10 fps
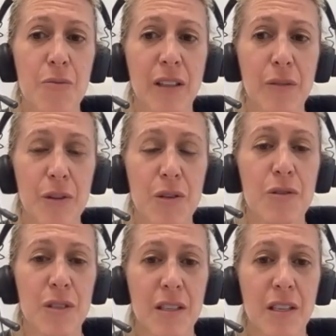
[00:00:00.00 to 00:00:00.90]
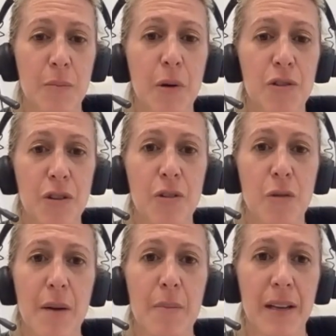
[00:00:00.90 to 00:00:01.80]
really reduces exposure
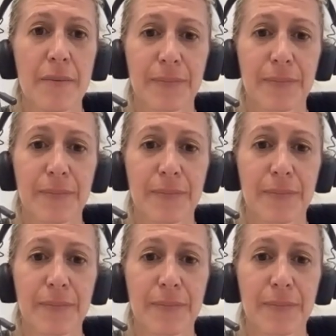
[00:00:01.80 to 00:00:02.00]
quite a bit